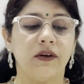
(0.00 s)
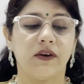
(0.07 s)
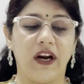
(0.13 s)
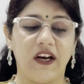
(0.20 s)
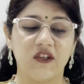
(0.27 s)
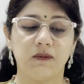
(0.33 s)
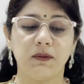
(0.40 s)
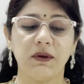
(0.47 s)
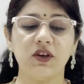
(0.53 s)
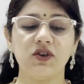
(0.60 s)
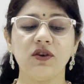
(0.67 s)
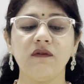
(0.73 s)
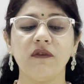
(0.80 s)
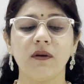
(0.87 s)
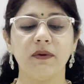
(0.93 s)

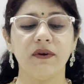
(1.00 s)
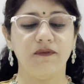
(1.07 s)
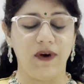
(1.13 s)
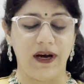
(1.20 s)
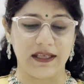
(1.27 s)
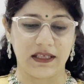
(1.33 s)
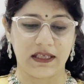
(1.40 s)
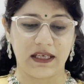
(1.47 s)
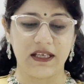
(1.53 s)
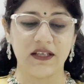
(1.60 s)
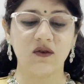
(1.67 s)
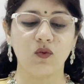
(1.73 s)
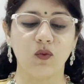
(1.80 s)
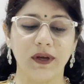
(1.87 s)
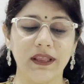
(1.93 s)
Transpiration will be
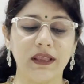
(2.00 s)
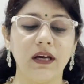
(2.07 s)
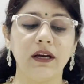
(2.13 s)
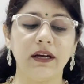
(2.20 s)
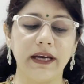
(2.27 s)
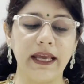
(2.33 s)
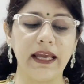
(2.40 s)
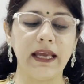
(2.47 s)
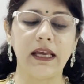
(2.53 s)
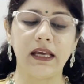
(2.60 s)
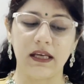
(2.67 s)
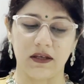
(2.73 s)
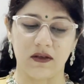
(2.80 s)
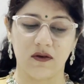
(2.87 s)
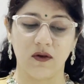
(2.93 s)
fastest when the day
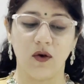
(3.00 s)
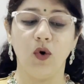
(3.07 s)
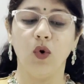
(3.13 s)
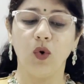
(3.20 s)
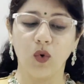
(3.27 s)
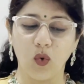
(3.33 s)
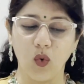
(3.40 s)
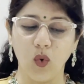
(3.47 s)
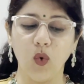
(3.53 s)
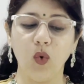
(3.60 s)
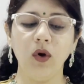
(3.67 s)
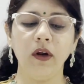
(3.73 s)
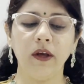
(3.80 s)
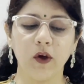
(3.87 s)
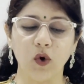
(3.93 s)
is
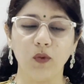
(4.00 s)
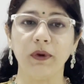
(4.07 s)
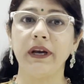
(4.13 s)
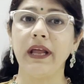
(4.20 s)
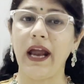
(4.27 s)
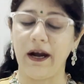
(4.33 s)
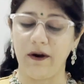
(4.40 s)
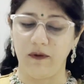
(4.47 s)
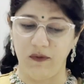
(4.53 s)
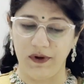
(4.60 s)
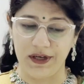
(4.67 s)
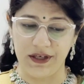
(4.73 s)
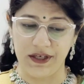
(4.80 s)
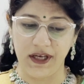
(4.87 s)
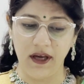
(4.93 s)
cool, humid and
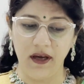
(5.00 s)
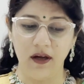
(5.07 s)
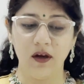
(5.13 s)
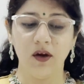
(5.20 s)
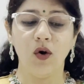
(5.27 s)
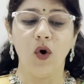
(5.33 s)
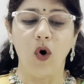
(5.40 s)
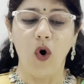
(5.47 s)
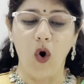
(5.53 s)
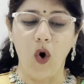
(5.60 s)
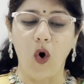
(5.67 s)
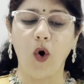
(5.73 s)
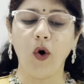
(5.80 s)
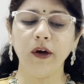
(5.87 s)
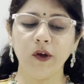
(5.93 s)
windy,
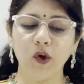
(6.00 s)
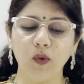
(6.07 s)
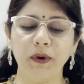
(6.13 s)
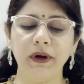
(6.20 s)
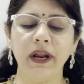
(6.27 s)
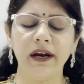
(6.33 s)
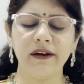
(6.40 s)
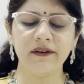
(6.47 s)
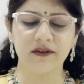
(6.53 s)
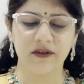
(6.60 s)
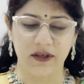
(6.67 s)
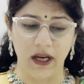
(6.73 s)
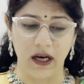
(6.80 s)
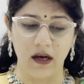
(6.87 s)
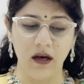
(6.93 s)
hot, humid and
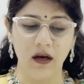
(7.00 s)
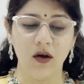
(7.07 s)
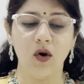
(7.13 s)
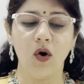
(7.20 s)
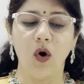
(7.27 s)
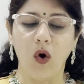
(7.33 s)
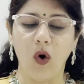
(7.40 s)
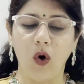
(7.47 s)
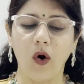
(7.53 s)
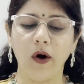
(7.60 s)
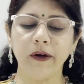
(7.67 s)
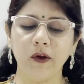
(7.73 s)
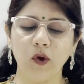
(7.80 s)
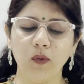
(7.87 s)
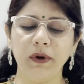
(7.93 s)
still,
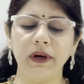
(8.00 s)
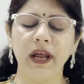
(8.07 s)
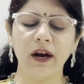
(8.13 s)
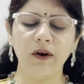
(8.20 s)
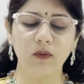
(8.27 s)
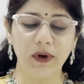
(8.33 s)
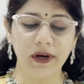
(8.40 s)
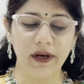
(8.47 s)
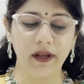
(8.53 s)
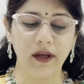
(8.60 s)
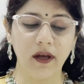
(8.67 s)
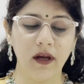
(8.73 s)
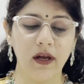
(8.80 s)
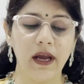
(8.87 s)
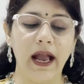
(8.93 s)
hot, humid and
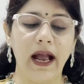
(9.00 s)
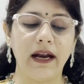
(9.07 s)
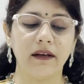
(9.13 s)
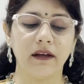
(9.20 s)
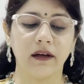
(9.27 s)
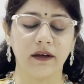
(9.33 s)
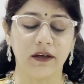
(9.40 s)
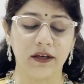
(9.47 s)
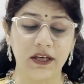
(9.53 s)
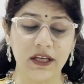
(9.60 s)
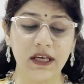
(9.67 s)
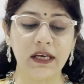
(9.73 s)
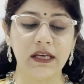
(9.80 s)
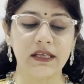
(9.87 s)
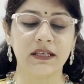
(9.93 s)
windy, and
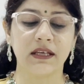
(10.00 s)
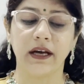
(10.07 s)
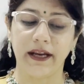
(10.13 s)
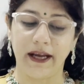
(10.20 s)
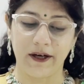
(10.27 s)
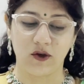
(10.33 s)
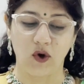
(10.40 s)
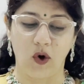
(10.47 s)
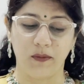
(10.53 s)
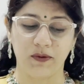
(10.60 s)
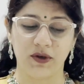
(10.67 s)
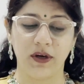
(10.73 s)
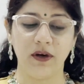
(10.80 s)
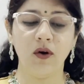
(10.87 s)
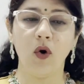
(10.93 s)
D is correct
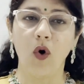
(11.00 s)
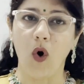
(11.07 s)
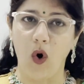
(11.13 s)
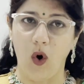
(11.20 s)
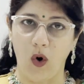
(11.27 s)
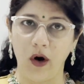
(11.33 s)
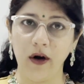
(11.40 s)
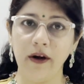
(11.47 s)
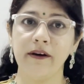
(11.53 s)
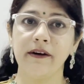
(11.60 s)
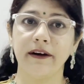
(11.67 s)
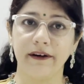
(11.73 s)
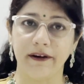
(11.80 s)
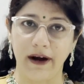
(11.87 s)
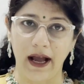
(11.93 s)
option, hot,
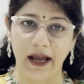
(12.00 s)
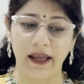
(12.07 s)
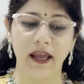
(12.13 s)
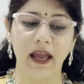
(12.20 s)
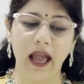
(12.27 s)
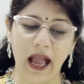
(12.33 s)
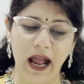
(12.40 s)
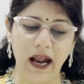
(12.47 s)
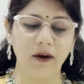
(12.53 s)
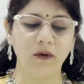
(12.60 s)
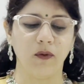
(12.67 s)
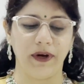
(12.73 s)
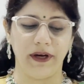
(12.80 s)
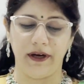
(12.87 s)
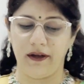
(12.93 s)
dry
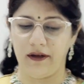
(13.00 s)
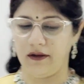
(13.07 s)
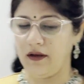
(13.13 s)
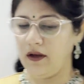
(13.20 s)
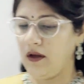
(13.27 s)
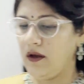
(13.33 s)
and windy,